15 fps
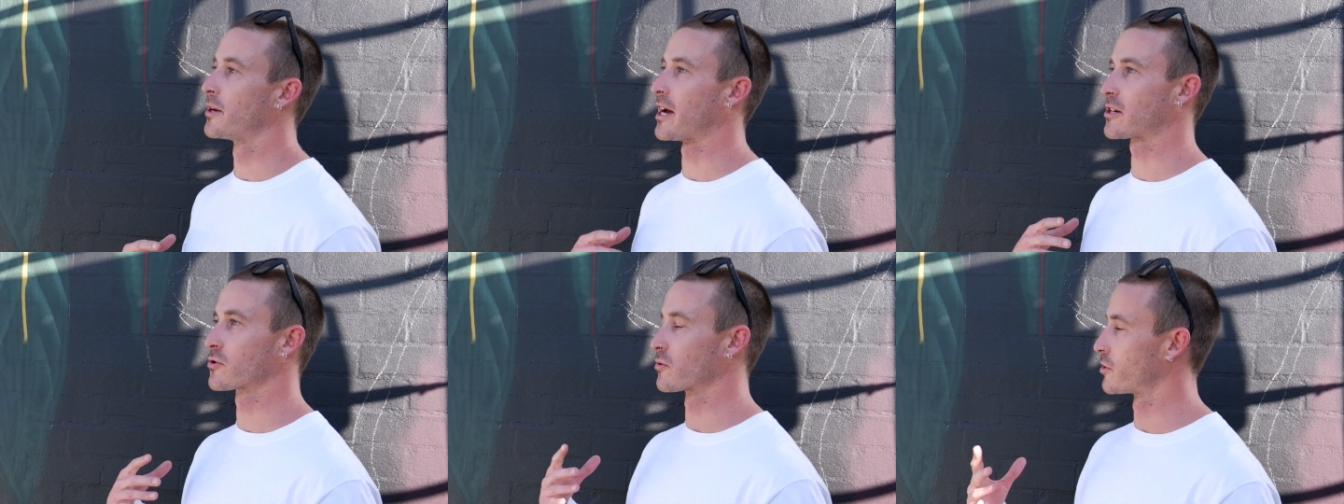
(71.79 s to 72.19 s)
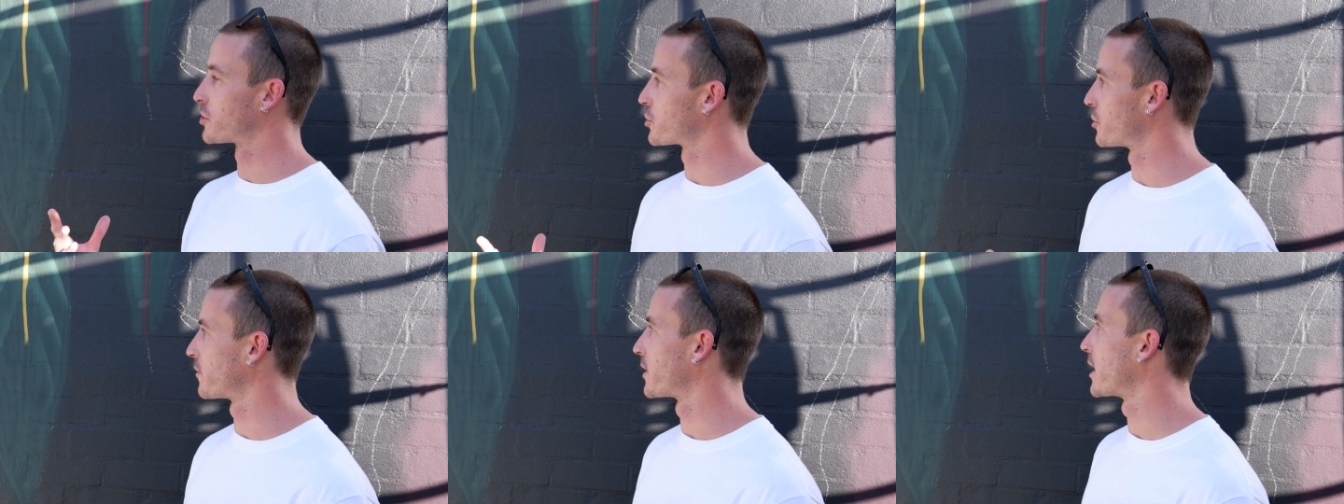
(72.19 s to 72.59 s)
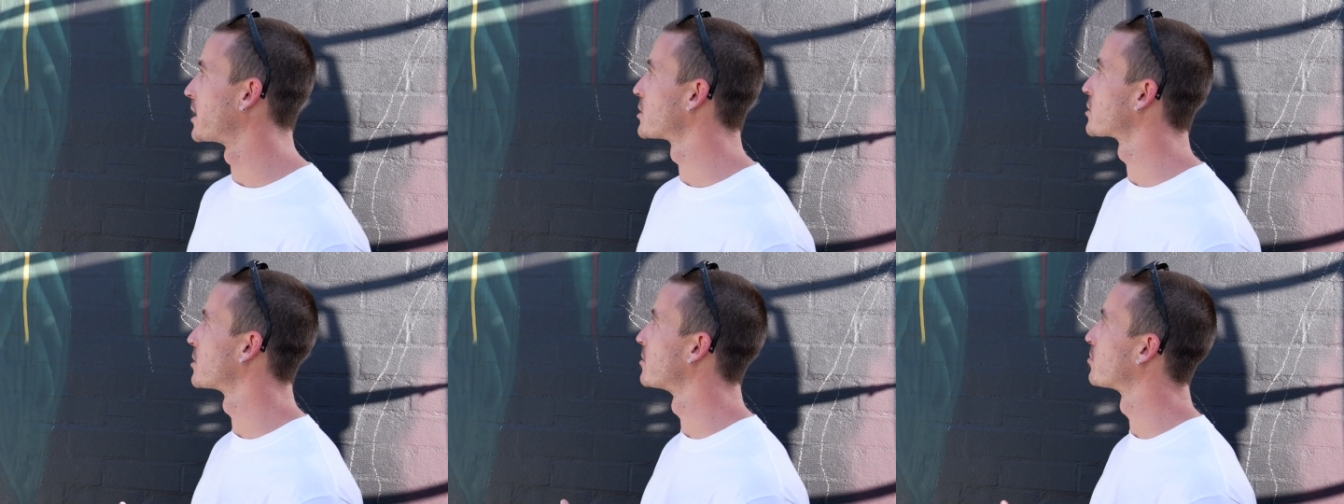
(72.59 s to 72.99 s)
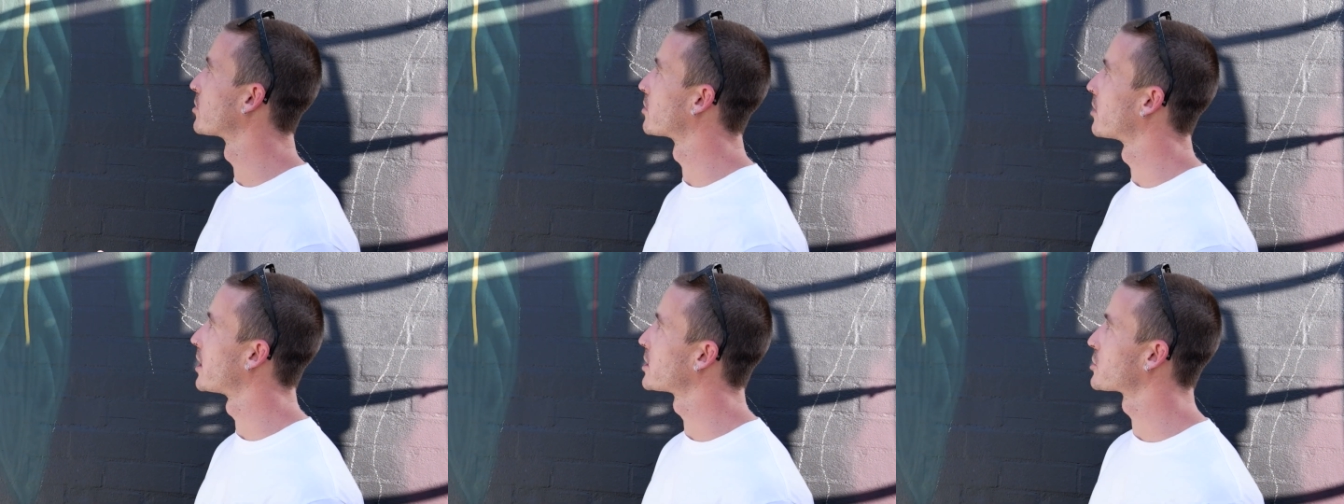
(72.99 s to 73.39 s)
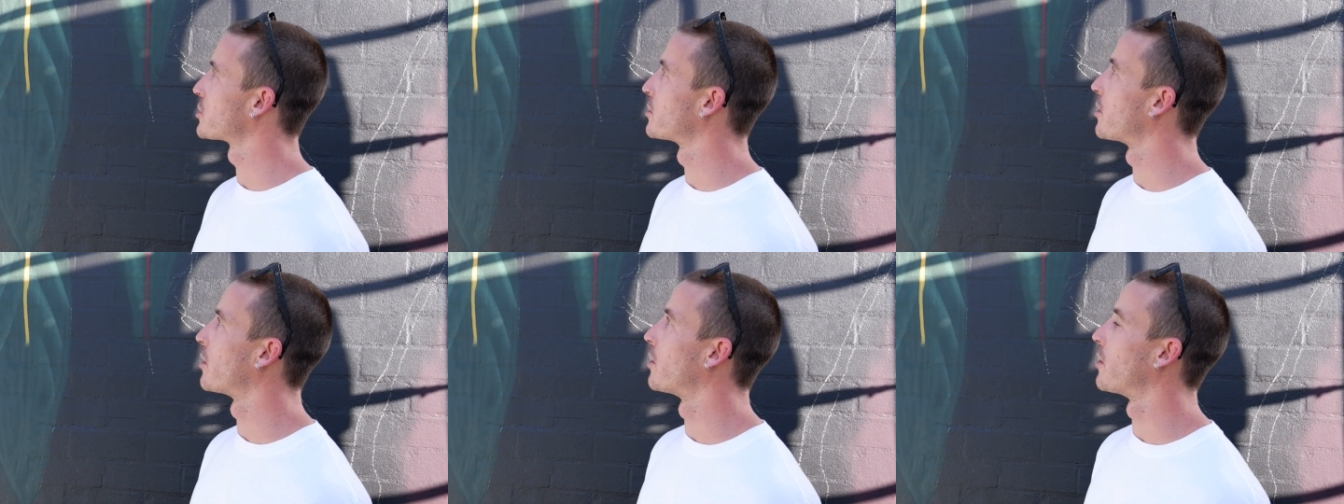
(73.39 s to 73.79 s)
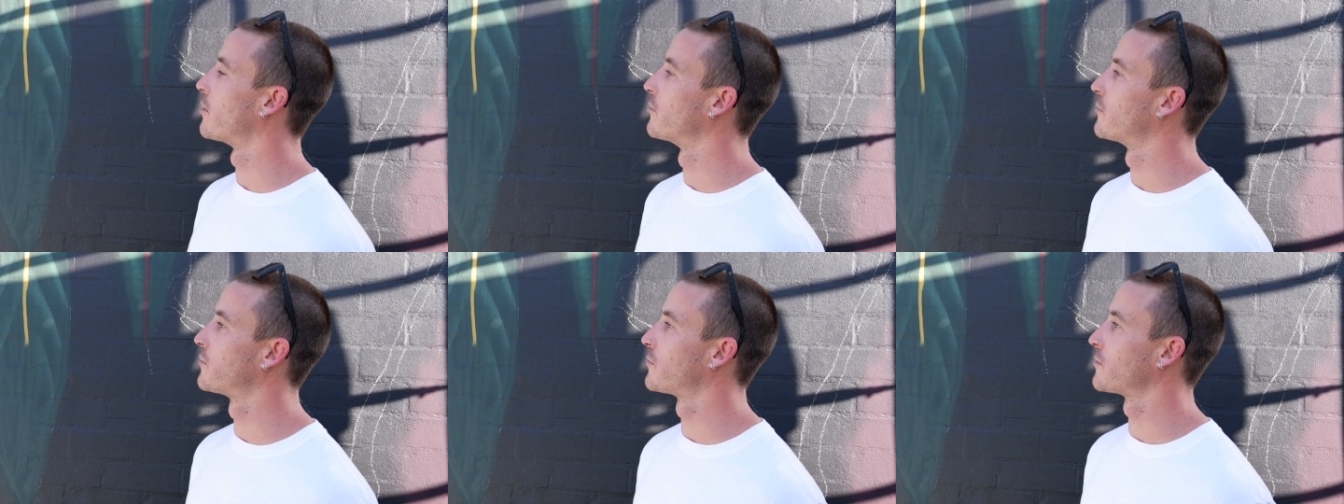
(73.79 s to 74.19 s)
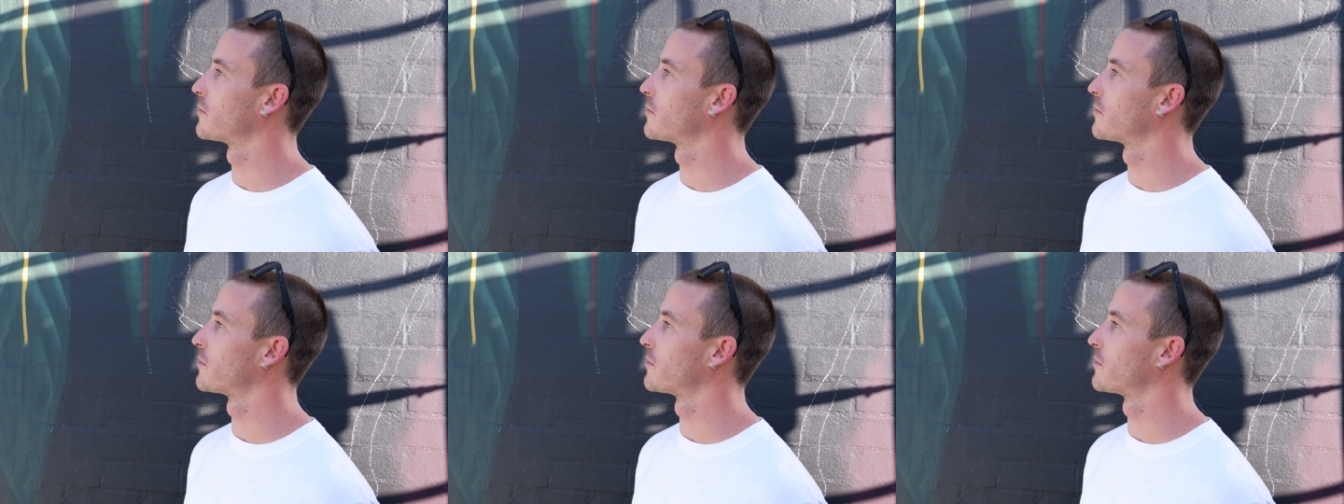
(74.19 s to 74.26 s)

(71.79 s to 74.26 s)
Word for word: natural rejuvenation and progression of